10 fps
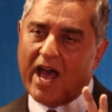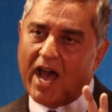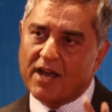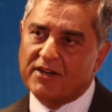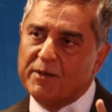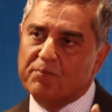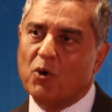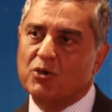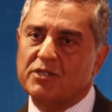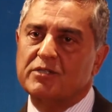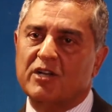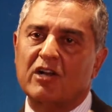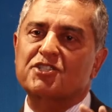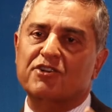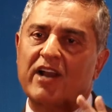are important
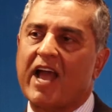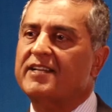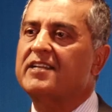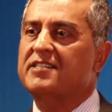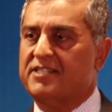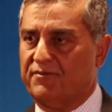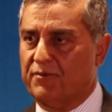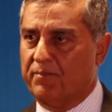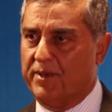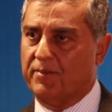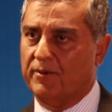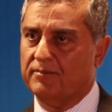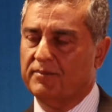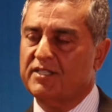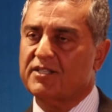cultural identity for people.
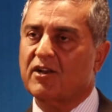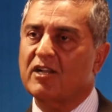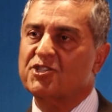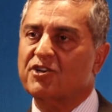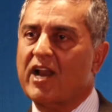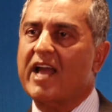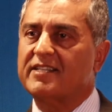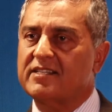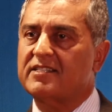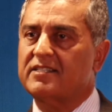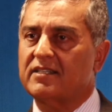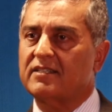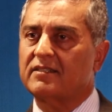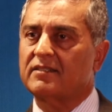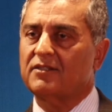It's a cultural identity.
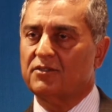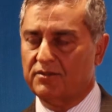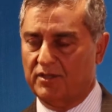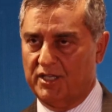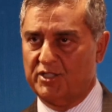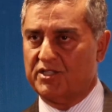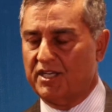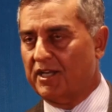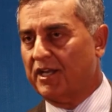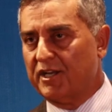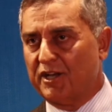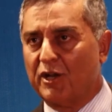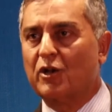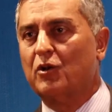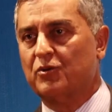It
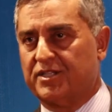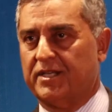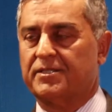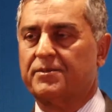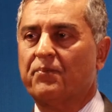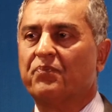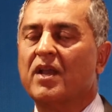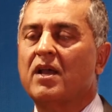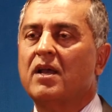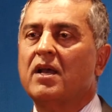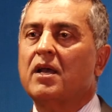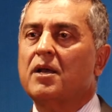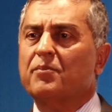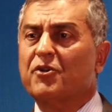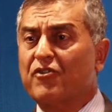includes this.
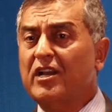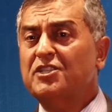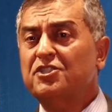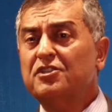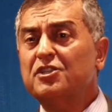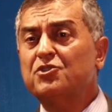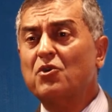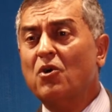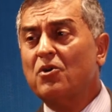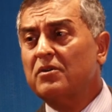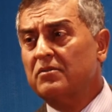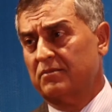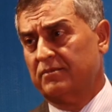But religion is your